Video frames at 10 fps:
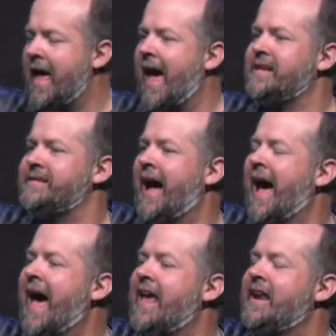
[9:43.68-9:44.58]
has not
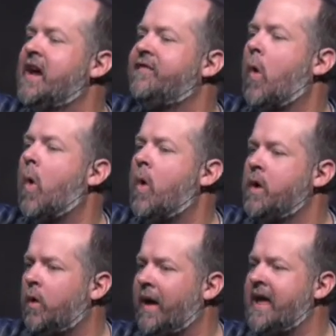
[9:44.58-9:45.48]
had enough
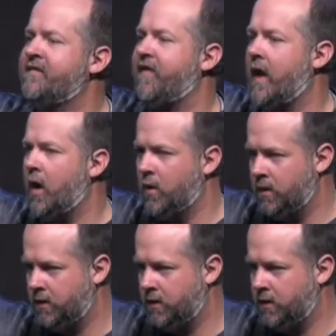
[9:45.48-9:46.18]
oil in flow.